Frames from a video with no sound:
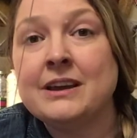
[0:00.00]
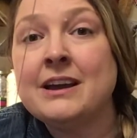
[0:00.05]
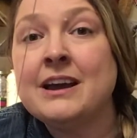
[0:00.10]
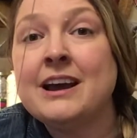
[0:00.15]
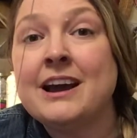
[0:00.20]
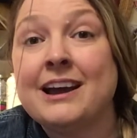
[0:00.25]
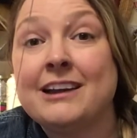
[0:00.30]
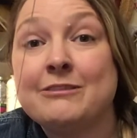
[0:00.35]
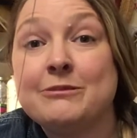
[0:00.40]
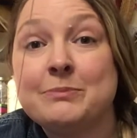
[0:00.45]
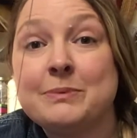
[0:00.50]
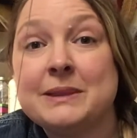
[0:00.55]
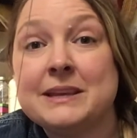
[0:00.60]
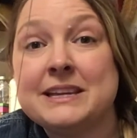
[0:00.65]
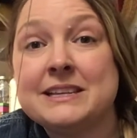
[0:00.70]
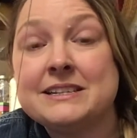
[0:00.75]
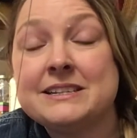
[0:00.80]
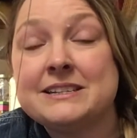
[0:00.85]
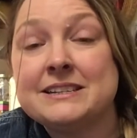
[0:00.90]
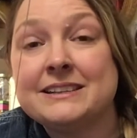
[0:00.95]
I've
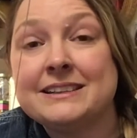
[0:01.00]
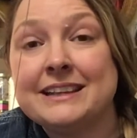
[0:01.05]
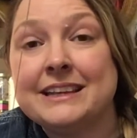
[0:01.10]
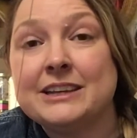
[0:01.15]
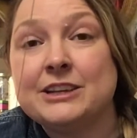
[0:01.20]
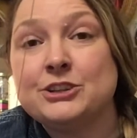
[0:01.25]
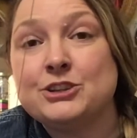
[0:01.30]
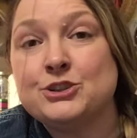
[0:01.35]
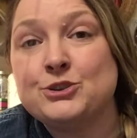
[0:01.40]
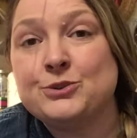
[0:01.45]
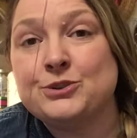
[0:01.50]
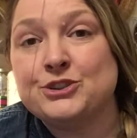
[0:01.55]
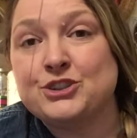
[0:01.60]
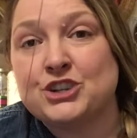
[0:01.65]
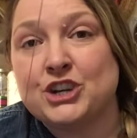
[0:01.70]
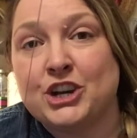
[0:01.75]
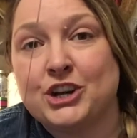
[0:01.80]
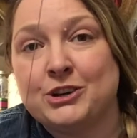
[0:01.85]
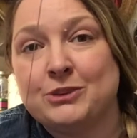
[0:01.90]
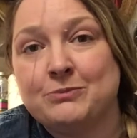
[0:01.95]
placed a link to a
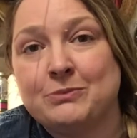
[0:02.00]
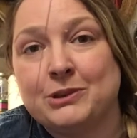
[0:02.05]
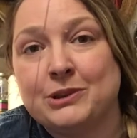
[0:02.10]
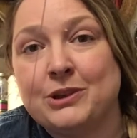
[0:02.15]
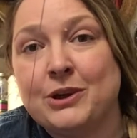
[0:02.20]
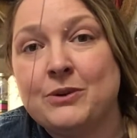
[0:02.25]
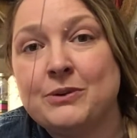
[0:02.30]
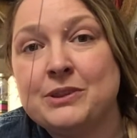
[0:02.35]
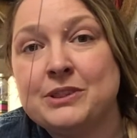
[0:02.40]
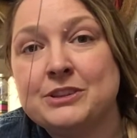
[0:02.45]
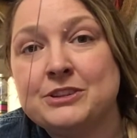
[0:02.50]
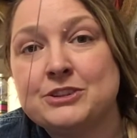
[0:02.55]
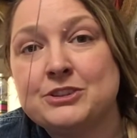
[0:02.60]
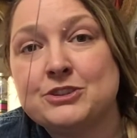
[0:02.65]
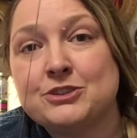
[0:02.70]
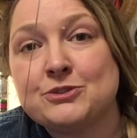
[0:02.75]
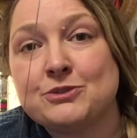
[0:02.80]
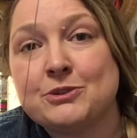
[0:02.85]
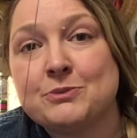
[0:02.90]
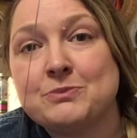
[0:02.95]
chart below in the
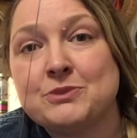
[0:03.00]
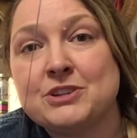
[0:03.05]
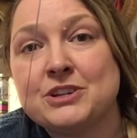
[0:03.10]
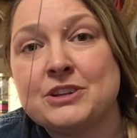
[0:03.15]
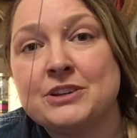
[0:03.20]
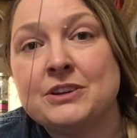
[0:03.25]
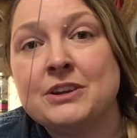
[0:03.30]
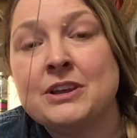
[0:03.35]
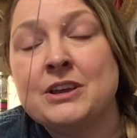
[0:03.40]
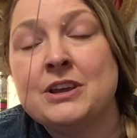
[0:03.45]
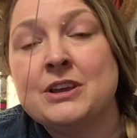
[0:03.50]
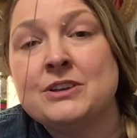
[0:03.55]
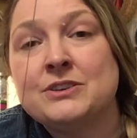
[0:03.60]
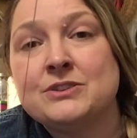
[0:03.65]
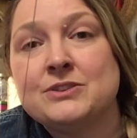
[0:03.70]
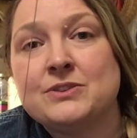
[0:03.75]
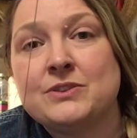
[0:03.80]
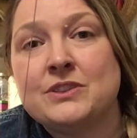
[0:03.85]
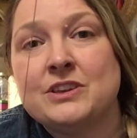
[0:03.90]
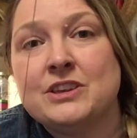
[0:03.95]
description
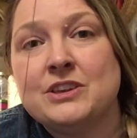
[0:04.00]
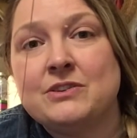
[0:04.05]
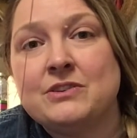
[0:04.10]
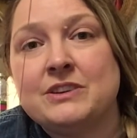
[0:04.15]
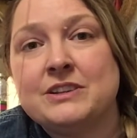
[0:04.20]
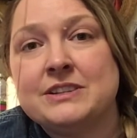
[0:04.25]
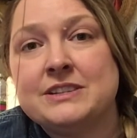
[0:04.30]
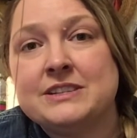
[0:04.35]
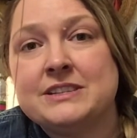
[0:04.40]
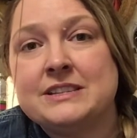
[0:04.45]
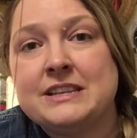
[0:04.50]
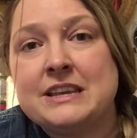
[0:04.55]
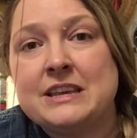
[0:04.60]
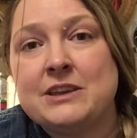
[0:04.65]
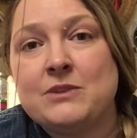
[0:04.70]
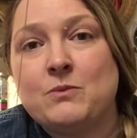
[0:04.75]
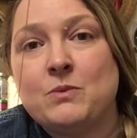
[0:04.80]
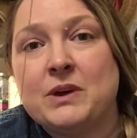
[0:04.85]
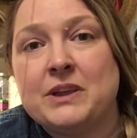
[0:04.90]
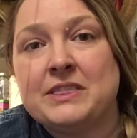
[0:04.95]
so that you can
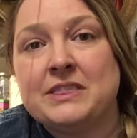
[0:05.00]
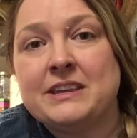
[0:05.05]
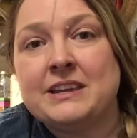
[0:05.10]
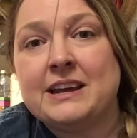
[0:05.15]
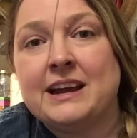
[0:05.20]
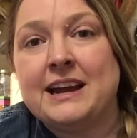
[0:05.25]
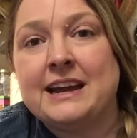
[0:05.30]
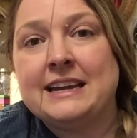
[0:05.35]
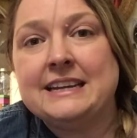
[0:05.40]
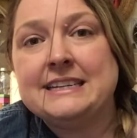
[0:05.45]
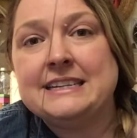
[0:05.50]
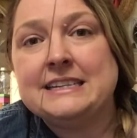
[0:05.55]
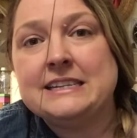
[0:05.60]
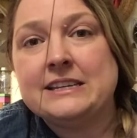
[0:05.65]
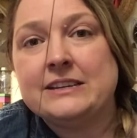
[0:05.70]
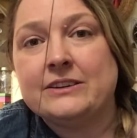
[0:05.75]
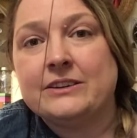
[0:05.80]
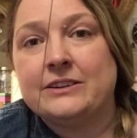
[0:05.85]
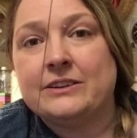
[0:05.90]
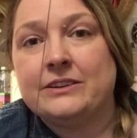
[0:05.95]
see what the
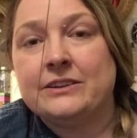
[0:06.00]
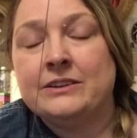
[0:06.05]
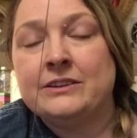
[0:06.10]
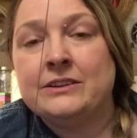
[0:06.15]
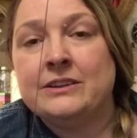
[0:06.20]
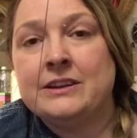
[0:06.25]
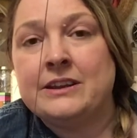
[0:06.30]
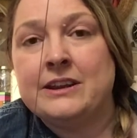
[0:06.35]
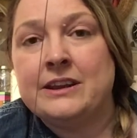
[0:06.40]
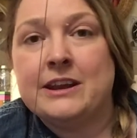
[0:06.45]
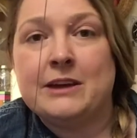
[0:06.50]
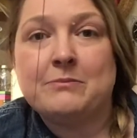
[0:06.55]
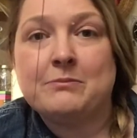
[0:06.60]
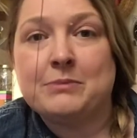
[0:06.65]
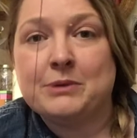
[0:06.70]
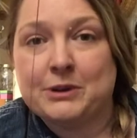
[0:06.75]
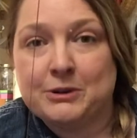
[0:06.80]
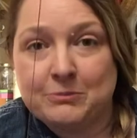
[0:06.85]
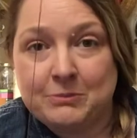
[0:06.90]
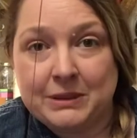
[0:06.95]
ideal
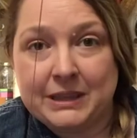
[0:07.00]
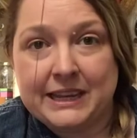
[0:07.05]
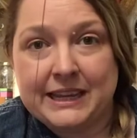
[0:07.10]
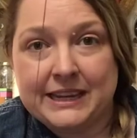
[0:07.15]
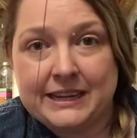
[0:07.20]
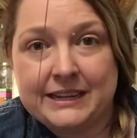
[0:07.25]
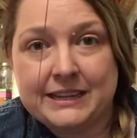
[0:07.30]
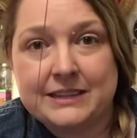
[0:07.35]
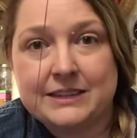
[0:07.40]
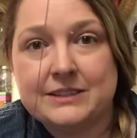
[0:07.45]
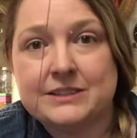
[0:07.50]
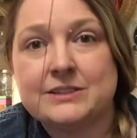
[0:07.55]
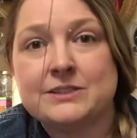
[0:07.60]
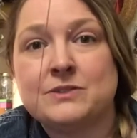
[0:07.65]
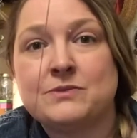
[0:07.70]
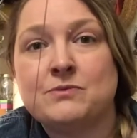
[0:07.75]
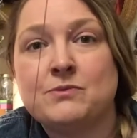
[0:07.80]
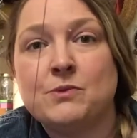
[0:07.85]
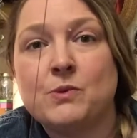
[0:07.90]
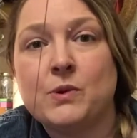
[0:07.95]
number blade
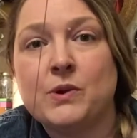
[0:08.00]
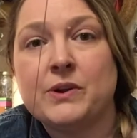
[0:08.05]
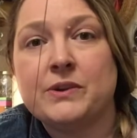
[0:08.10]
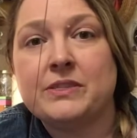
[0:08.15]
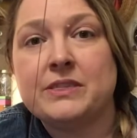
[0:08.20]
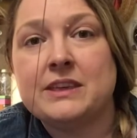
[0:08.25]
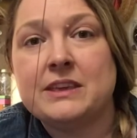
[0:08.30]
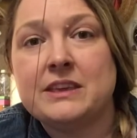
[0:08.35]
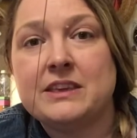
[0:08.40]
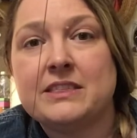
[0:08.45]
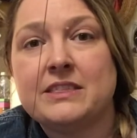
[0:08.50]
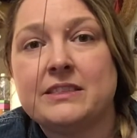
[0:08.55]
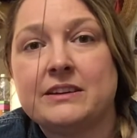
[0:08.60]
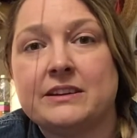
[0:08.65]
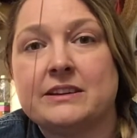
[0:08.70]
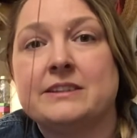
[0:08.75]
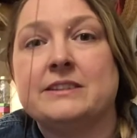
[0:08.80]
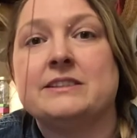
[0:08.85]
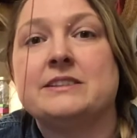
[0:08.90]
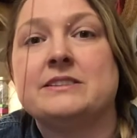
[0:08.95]
is for the
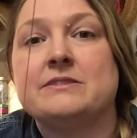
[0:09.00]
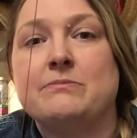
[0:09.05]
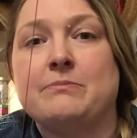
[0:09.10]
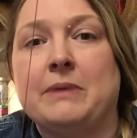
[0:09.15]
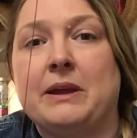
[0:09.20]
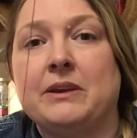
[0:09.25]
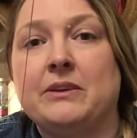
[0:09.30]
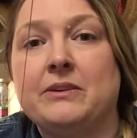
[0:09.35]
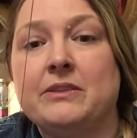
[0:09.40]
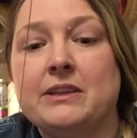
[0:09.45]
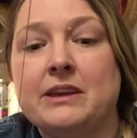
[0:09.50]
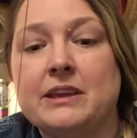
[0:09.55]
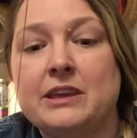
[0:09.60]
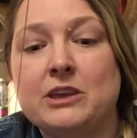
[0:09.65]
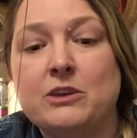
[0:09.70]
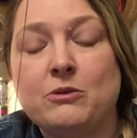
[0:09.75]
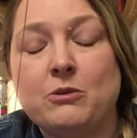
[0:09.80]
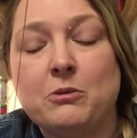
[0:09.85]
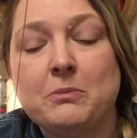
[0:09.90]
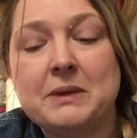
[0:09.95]
thickness of metal that
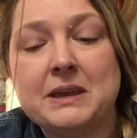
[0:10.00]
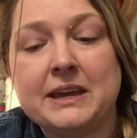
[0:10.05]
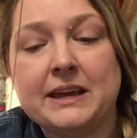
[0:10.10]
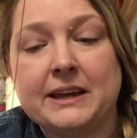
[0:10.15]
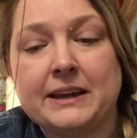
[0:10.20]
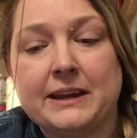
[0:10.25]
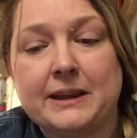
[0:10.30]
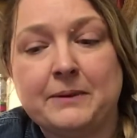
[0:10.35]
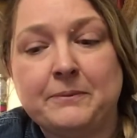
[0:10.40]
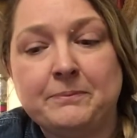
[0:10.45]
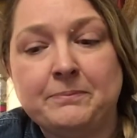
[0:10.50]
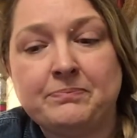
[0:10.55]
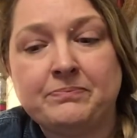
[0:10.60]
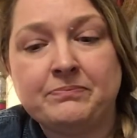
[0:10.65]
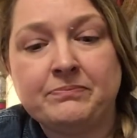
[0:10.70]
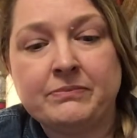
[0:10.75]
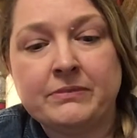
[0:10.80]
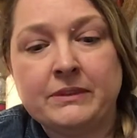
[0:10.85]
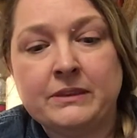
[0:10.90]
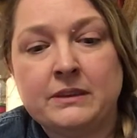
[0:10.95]
you will be cutting.
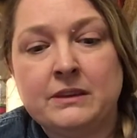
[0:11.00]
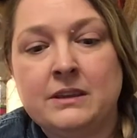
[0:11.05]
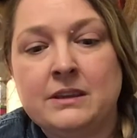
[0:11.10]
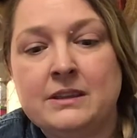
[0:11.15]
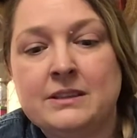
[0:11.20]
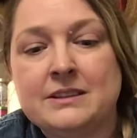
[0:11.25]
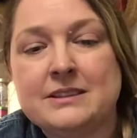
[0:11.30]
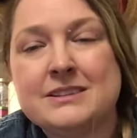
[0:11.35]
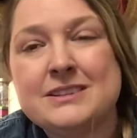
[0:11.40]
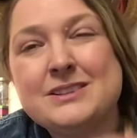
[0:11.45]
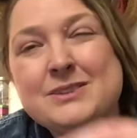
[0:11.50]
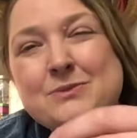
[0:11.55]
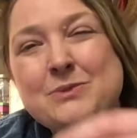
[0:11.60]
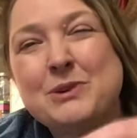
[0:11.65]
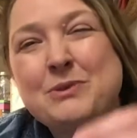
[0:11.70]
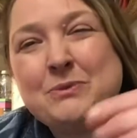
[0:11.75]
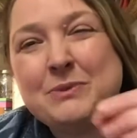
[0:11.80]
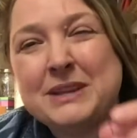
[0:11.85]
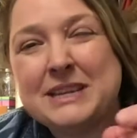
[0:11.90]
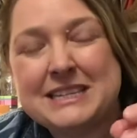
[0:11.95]
This is
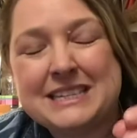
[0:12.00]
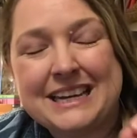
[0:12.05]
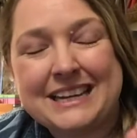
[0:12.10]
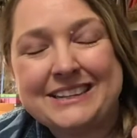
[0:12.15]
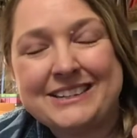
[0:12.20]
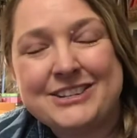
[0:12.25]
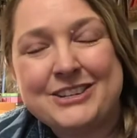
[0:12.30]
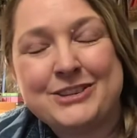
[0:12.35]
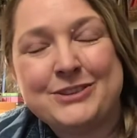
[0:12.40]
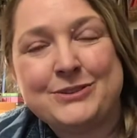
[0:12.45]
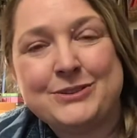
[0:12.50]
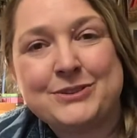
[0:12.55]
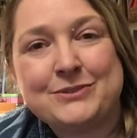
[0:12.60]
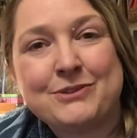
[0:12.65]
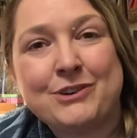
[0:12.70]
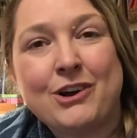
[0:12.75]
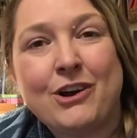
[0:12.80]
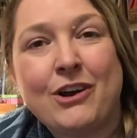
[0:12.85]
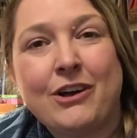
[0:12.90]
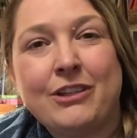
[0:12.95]
what we tend to use
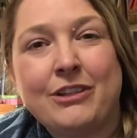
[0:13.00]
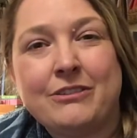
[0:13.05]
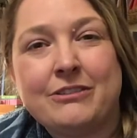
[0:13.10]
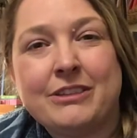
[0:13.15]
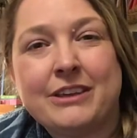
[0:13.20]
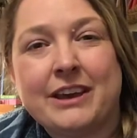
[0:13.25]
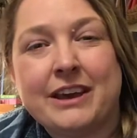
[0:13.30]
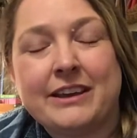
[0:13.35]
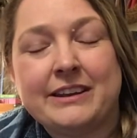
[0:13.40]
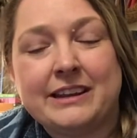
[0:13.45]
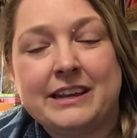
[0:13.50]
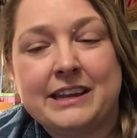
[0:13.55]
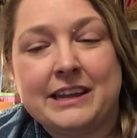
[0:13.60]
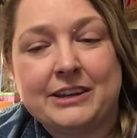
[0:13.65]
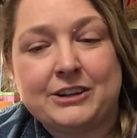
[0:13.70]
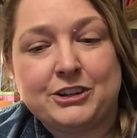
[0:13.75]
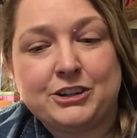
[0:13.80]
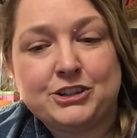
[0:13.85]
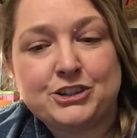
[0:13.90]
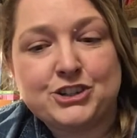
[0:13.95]
for all of the cutting
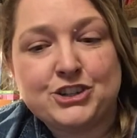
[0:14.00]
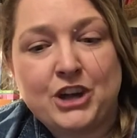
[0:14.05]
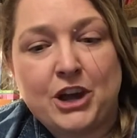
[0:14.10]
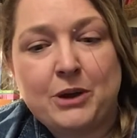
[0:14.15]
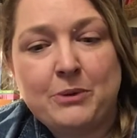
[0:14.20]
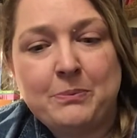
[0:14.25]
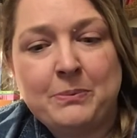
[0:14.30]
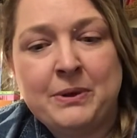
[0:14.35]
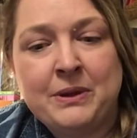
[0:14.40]
at our shop.